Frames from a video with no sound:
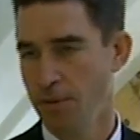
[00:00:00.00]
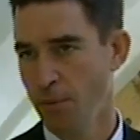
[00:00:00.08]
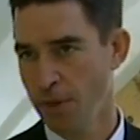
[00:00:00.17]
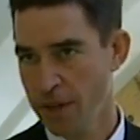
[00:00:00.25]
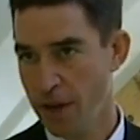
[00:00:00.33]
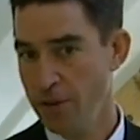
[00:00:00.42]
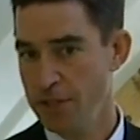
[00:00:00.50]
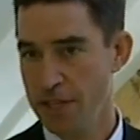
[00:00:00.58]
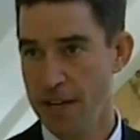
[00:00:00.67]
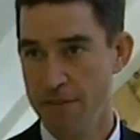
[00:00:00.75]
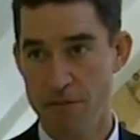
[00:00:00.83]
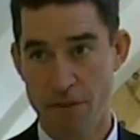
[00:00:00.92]
Well, the code's going
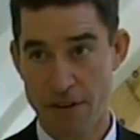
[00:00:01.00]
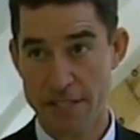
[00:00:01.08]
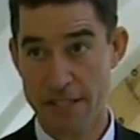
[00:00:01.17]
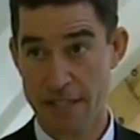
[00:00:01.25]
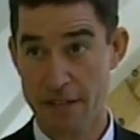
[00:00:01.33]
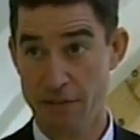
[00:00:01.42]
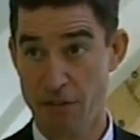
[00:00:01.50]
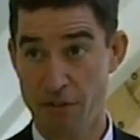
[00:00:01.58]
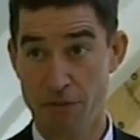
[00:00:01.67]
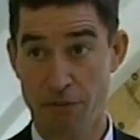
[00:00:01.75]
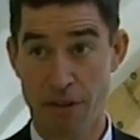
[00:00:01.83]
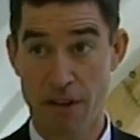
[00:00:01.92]
to have a very
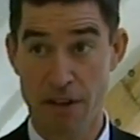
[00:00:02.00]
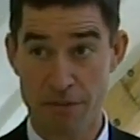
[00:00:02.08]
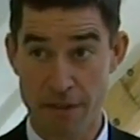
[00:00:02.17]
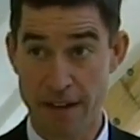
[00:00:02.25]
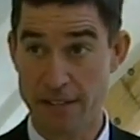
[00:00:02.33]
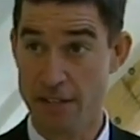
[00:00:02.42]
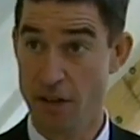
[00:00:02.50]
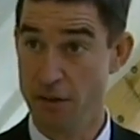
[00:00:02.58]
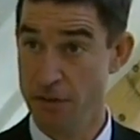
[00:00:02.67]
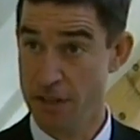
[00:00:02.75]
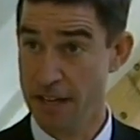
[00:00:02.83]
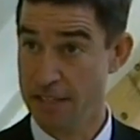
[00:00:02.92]
significant effect
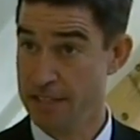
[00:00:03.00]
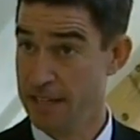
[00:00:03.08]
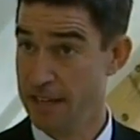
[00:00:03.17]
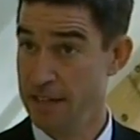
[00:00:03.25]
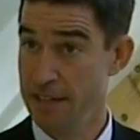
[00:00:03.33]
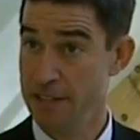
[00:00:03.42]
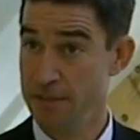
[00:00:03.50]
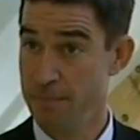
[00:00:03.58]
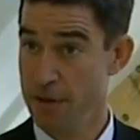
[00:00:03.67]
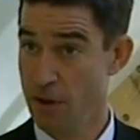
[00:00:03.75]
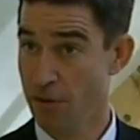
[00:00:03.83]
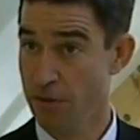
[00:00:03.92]
over the next ten years and
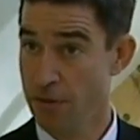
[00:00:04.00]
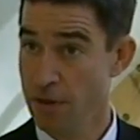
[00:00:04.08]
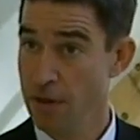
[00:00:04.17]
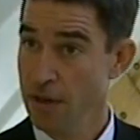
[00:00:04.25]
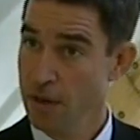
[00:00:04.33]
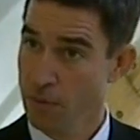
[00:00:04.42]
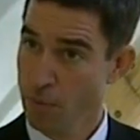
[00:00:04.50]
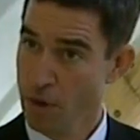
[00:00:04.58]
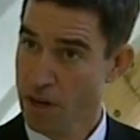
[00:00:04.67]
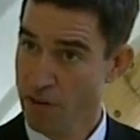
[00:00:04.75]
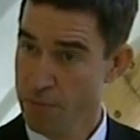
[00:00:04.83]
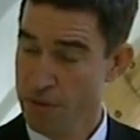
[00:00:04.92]
beyond. What
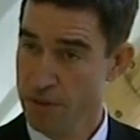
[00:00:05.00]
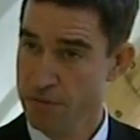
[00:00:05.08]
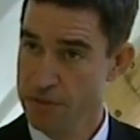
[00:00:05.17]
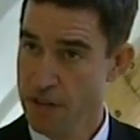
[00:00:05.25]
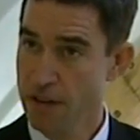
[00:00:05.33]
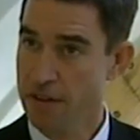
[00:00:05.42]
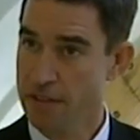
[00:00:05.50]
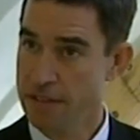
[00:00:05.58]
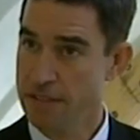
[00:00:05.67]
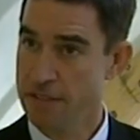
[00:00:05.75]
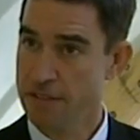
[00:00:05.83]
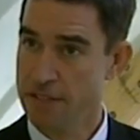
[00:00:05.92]
government have done is
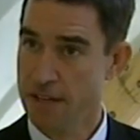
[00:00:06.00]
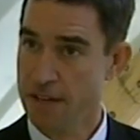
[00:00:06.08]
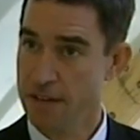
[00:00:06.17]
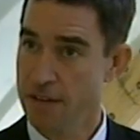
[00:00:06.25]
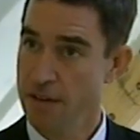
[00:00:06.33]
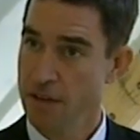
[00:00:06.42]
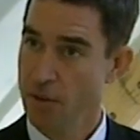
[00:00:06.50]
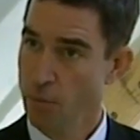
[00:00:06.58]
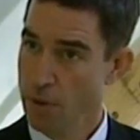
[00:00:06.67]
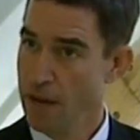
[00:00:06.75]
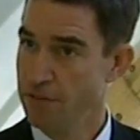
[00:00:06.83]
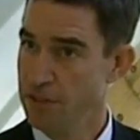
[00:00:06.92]
to say,
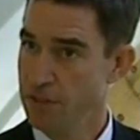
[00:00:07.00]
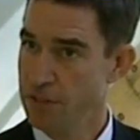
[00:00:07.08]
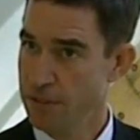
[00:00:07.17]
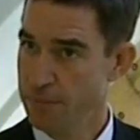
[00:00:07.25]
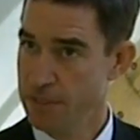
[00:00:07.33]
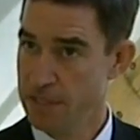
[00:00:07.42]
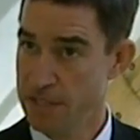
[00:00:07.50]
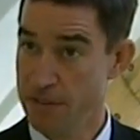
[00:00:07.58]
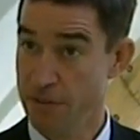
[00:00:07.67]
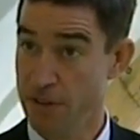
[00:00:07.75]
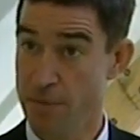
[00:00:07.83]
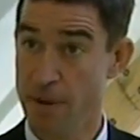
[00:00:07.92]
we have to do something
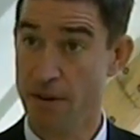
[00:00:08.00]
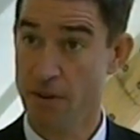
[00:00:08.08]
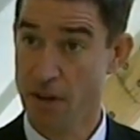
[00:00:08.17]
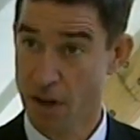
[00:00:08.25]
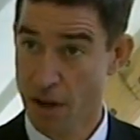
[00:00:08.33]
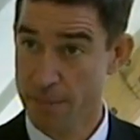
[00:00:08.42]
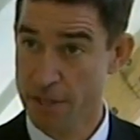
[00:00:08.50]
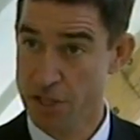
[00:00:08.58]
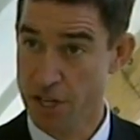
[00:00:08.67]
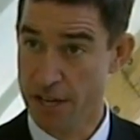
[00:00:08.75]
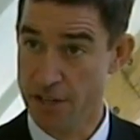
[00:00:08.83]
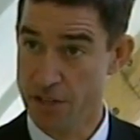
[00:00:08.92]
significant about climate
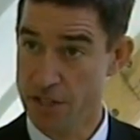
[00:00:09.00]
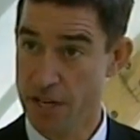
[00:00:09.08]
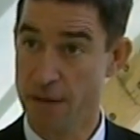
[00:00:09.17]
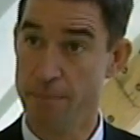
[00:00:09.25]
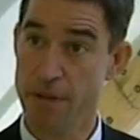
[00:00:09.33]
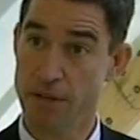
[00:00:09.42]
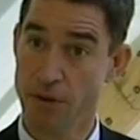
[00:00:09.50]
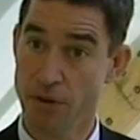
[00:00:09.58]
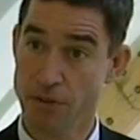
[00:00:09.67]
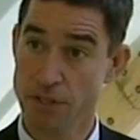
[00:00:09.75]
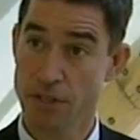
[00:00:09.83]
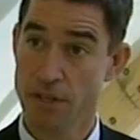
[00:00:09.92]
change, and
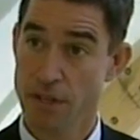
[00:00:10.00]
because